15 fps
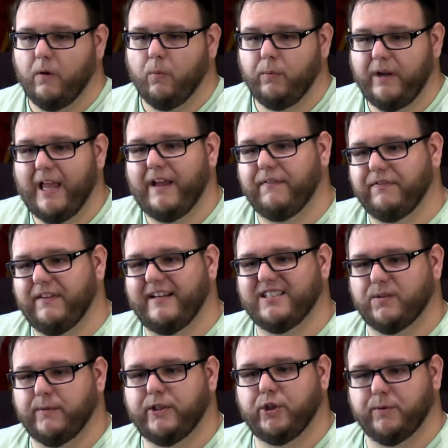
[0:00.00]
We have things that
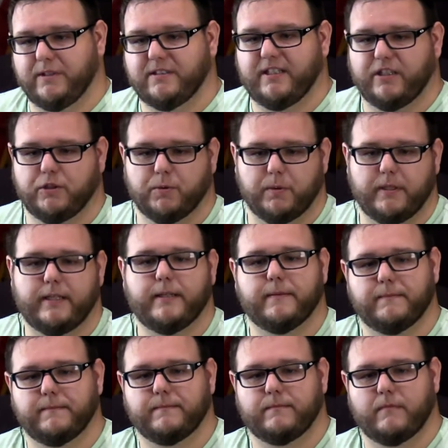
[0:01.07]
we do instinctually.
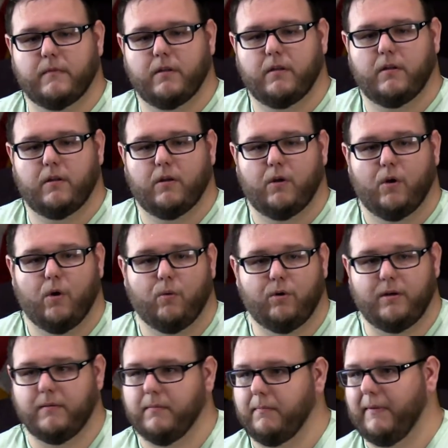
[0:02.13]

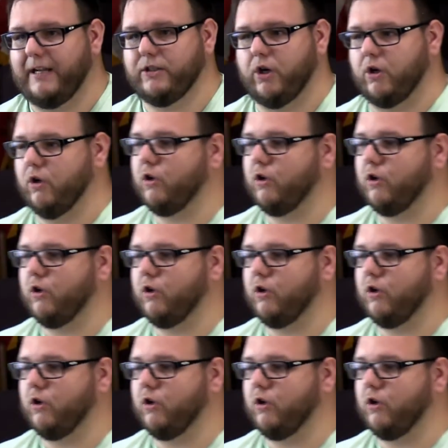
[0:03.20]
When my daughter